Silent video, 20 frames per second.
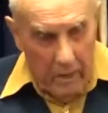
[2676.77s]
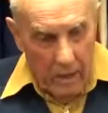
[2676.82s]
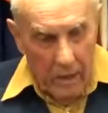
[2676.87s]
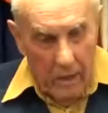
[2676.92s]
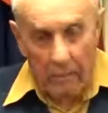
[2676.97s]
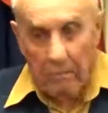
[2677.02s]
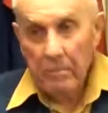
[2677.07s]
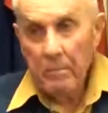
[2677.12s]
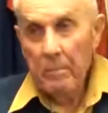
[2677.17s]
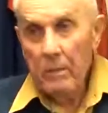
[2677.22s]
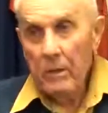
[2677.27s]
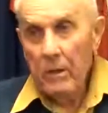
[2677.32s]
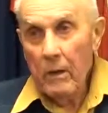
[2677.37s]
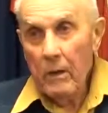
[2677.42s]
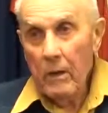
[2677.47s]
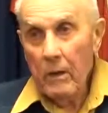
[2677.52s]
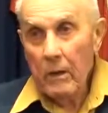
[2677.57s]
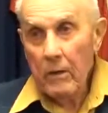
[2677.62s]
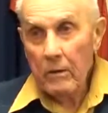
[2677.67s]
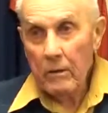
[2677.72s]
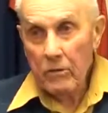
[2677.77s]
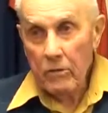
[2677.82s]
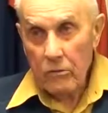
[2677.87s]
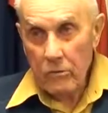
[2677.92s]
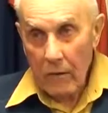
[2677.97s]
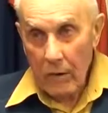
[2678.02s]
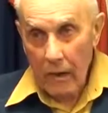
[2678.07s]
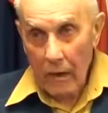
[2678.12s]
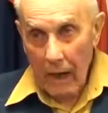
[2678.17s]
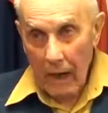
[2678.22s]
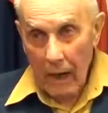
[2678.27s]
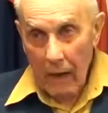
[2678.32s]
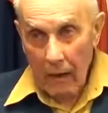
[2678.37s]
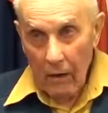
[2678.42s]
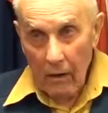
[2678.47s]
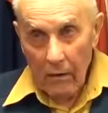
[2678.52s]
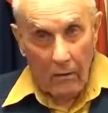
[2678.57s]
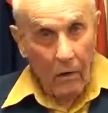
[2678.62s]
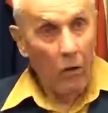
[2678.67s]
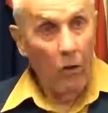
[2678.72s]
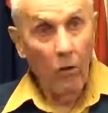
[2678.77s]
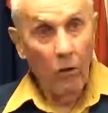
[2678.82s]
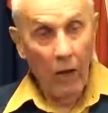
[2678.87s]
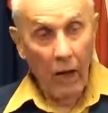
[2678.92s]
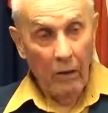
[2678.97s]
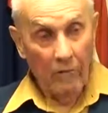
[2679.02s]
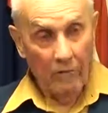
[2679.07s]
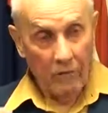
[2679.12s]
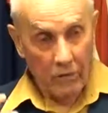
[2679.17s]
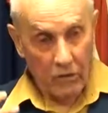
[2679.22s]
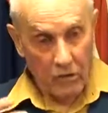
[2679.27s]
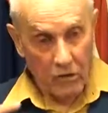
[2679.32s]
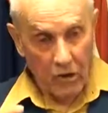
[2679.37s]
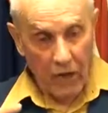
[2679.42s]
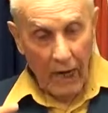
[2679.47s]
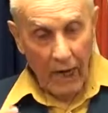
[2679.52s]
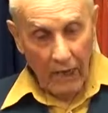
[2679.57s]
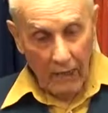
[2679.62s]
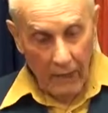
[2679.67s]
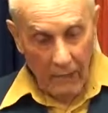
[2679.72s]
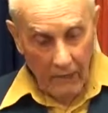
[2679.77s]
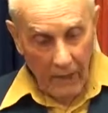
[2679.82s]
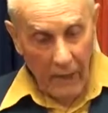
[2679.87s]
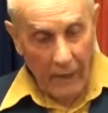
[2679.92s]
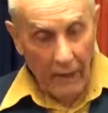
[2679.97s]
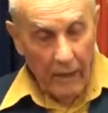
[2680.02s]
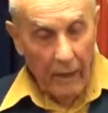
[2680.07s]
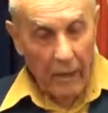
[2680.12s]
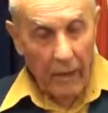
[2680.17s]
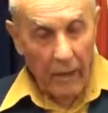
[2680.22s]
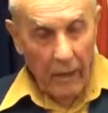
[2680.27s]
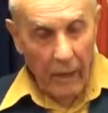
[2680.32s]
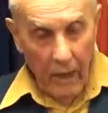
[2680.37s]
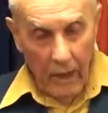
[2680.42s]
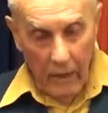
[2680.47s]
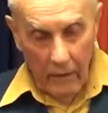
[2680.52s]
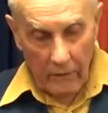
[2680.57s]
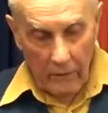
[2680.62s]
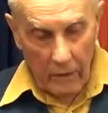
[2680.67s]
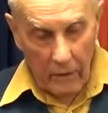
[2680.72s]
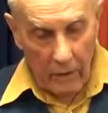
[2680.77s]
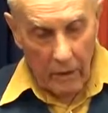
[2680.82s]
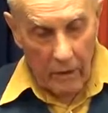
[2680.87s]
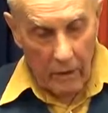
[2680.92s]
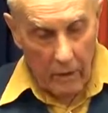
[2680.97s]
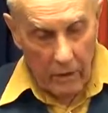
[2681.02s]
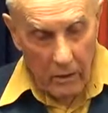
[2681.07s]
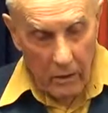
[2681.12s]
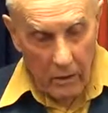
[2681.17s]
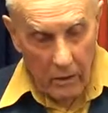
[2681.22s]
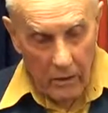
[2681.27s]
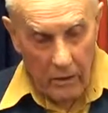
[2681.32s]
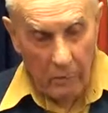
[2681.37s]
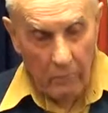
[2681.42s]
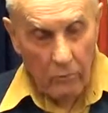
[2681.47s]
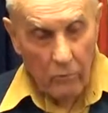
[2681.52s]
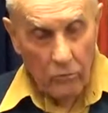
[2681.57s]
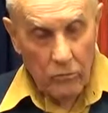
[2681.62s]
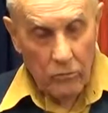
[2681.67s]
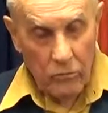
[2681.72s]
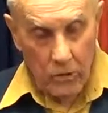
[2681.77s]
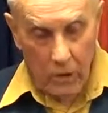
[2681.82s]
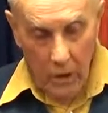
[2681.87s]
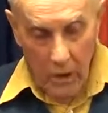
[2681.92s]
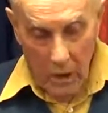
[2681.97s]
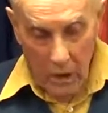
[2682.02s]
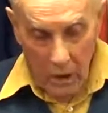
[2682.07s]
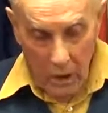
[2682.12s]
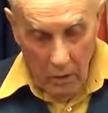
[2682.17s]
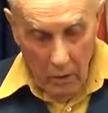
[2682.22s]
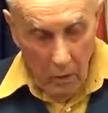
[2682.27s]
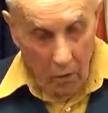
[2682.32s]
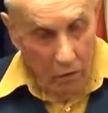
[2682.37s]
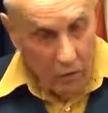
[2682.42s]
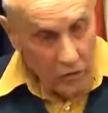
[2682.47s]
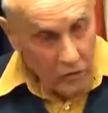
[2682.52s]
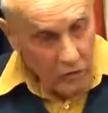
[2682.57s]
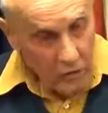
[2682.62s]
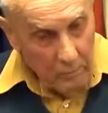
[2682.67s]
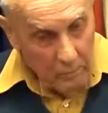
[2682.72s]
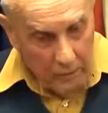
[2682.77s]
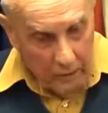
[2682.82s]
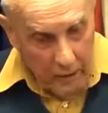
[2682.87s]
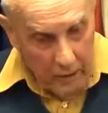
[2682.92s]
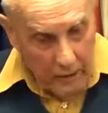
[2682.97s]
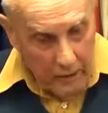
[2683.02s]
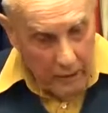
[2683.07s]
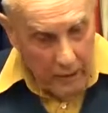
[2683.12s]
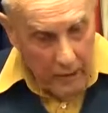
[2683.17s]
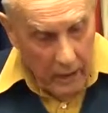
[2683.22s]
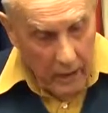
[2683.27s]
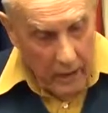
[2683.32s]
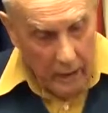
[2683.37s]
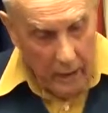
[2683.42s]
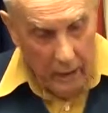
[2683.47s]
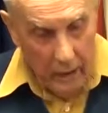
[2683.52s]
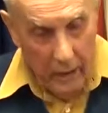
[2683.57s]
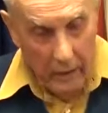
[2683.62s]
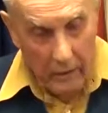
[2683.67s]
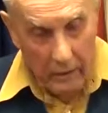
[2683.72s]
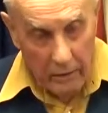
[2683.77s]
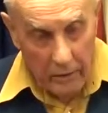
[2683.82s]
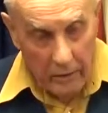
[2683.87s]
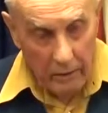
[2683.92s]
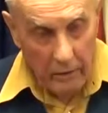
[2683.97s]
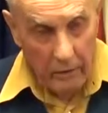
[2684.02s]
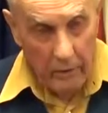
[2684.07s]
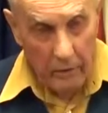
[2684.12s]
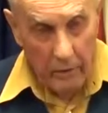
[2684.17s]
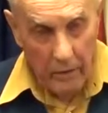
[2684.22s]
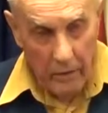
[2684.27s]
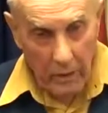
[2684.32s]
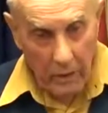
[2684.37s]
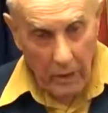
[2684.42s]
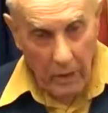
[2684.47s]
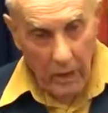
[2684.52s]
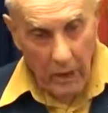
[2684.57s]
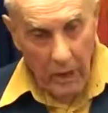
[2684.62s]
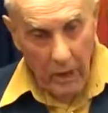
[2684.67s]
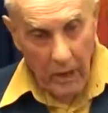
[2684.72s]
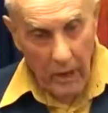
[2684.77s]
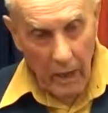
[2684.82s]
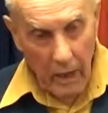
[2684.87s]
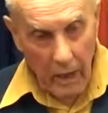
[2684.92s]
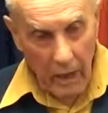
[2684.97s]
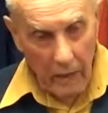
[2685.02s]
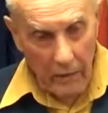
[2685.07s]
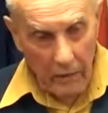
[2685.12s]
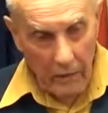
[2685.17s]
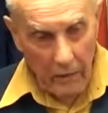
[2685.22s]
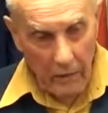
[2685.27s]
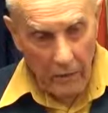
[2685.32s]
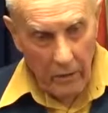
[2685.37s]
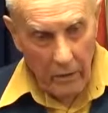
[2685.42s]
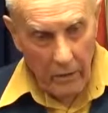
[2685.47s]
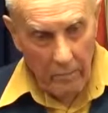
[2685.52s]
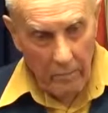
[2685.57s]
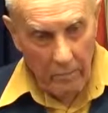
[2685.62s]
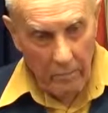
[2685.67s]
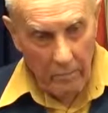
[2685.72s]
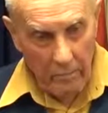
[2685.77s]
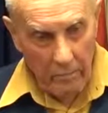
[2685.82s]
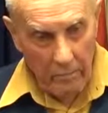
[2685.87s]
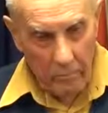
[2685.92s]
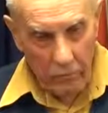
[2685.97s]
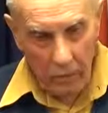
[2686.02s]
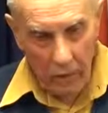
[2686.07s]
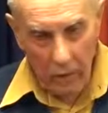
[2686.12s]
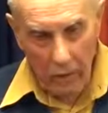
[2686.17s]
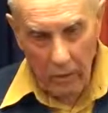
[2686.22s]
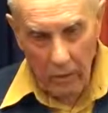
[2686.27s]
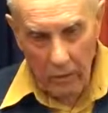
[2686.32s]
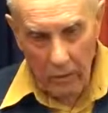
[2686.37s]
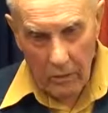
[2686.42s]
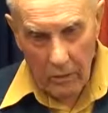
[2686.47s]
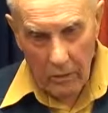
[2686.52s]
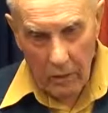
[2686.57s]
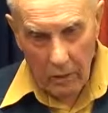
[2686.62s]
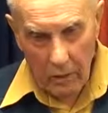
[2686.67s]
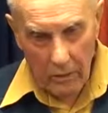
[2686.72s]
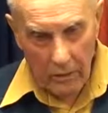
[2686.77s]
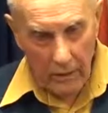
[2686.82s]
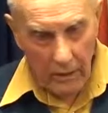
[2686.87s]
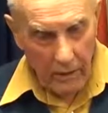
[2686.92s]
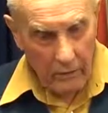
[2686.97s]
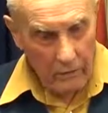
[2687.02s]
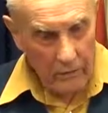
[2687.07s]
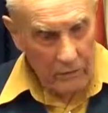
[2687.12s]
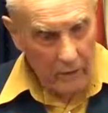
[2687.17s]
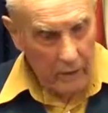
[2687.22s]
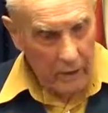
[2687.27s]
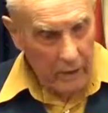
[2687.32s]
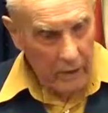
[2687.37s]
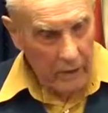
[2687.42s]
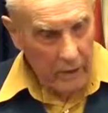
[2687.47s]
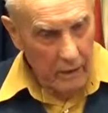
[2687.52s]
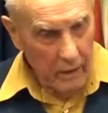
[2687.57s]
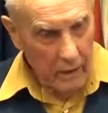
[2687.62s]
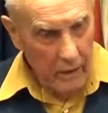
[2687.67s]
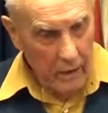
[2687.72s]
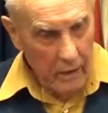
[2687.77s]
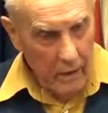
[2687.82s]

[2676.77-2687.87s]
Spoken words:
The whole outfit, the jacket, and the boots, all sheep lined, leather and brown on the outside,